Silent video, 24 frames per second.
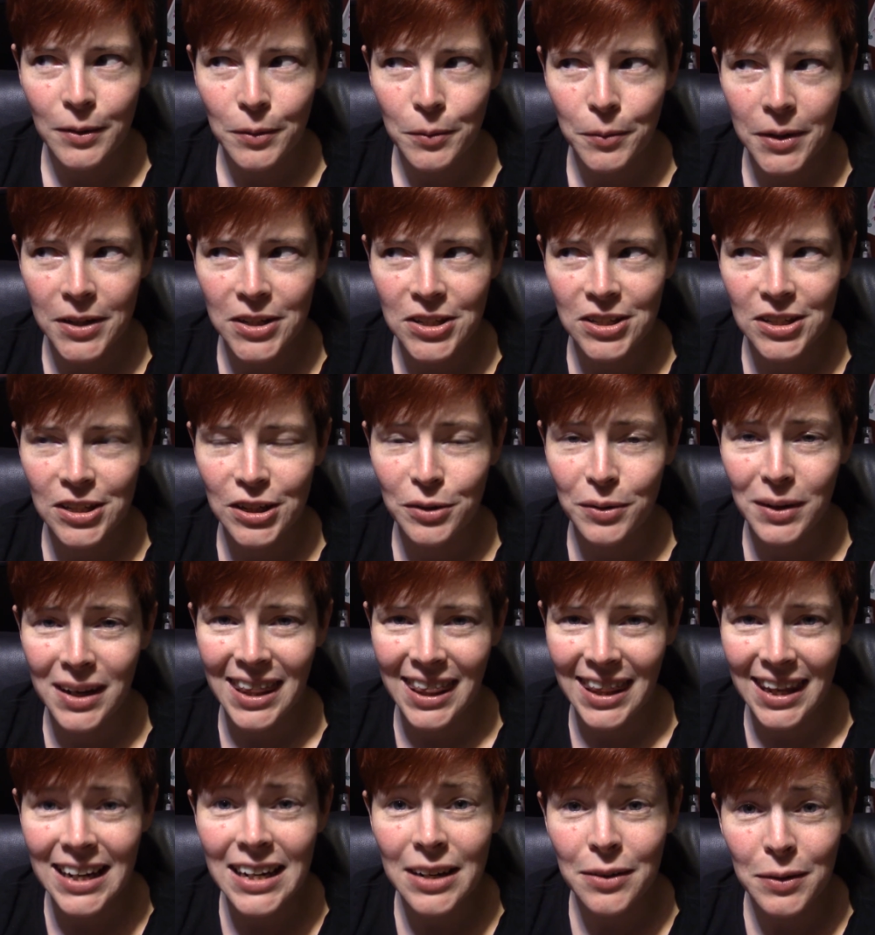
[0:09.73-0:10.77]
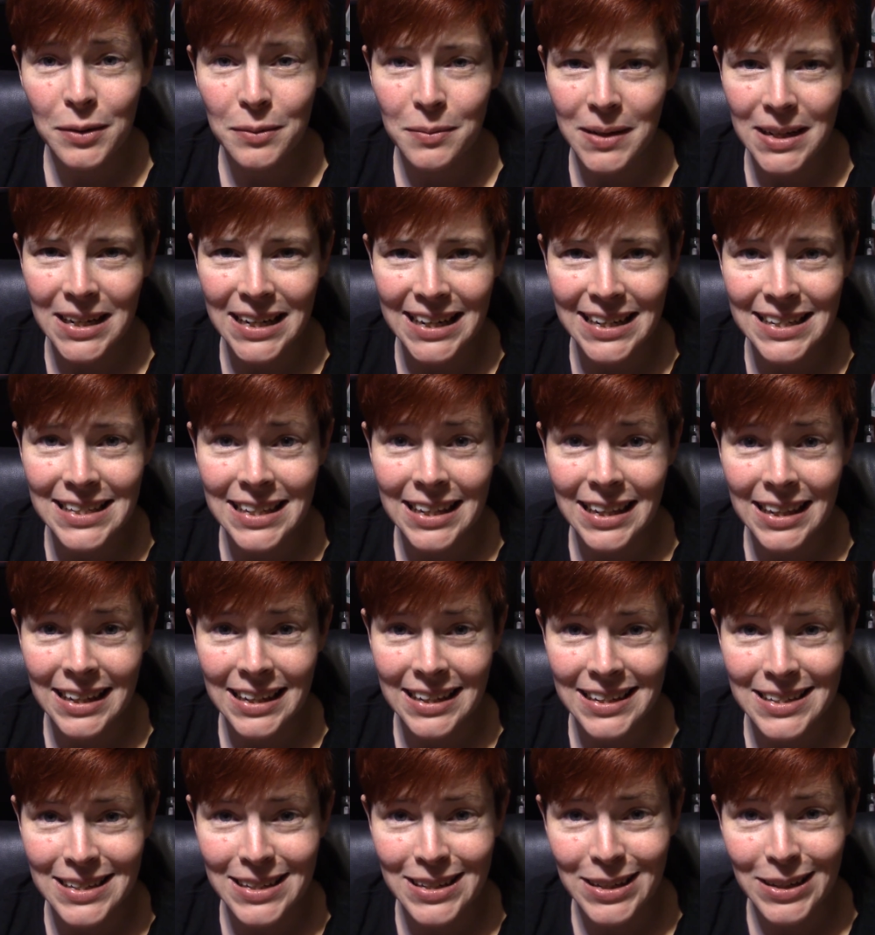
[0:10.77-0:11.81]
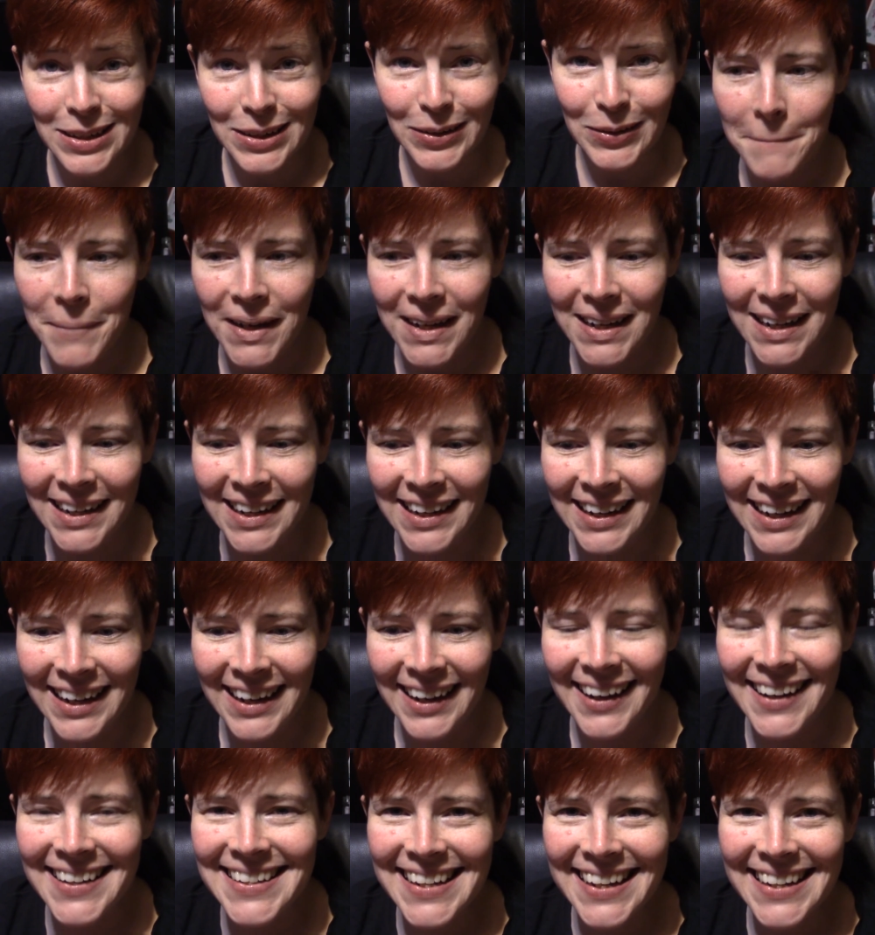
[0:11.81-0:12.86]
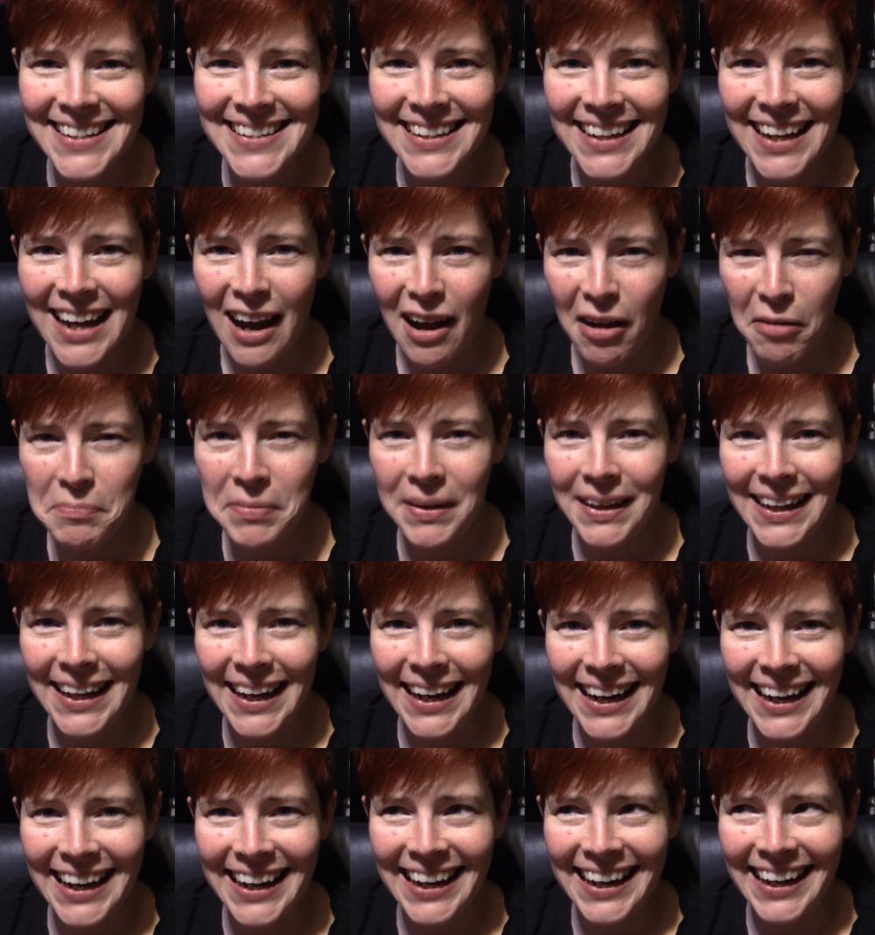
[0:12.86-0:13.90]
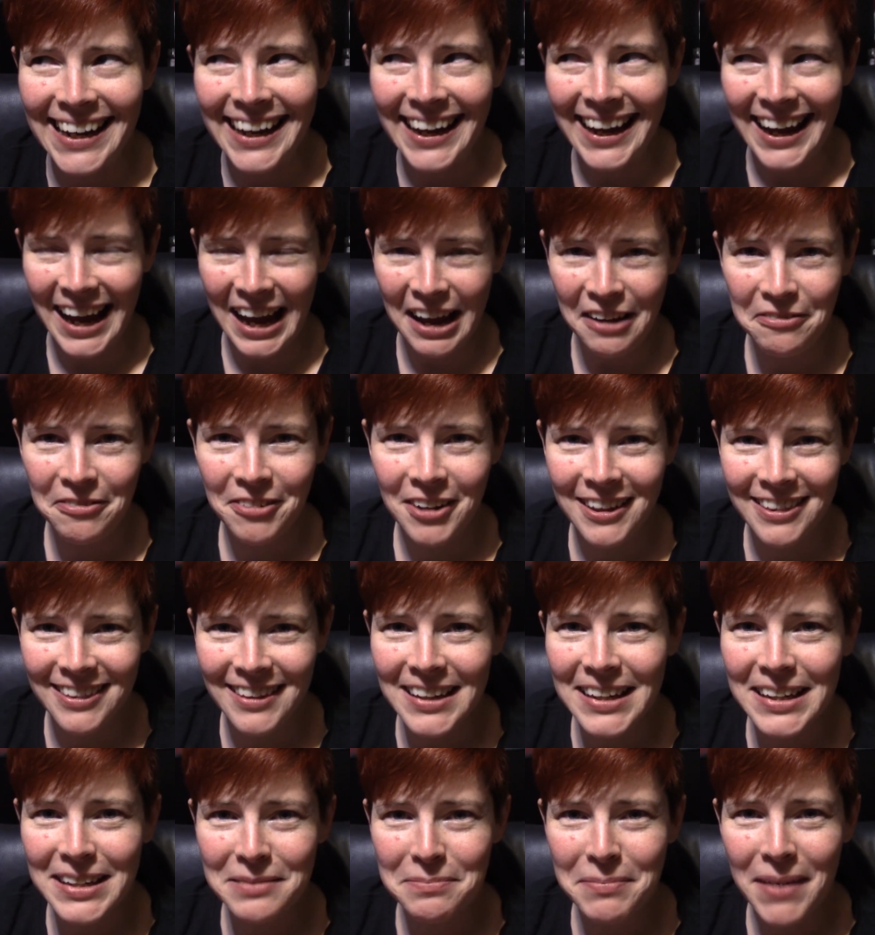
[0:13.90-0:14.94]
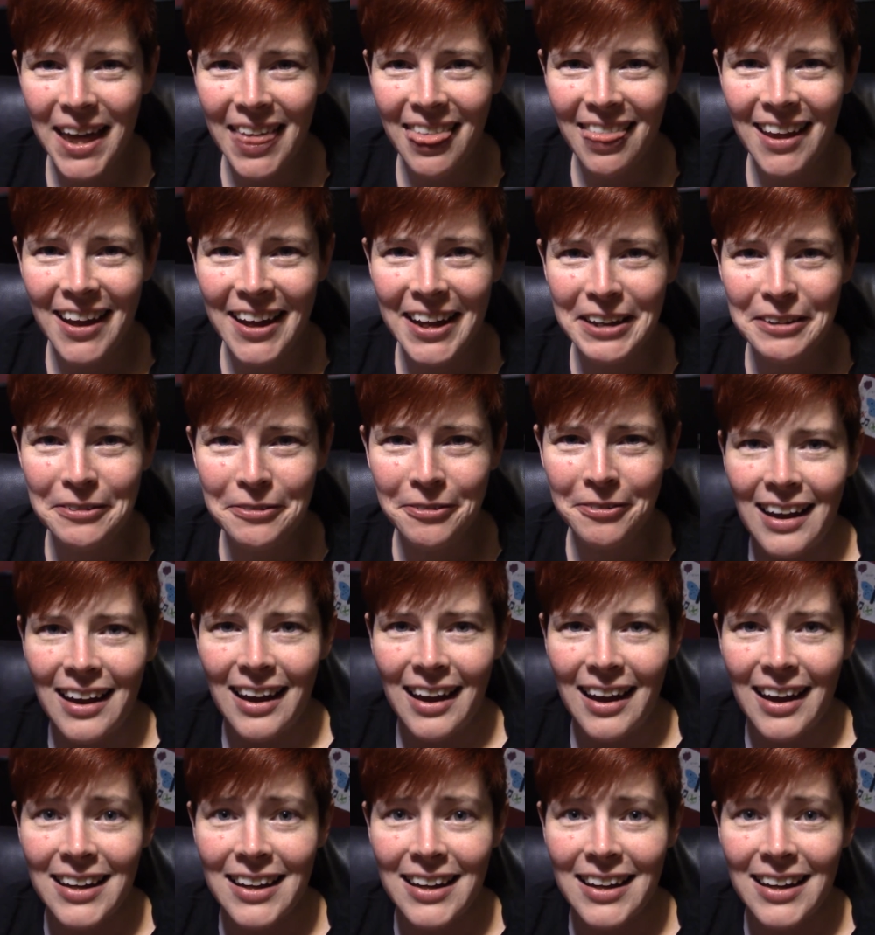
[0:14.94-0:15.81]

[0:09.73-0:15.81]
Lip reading: which you would think would be an easy thing to do, but I tend to complicate everything in my life,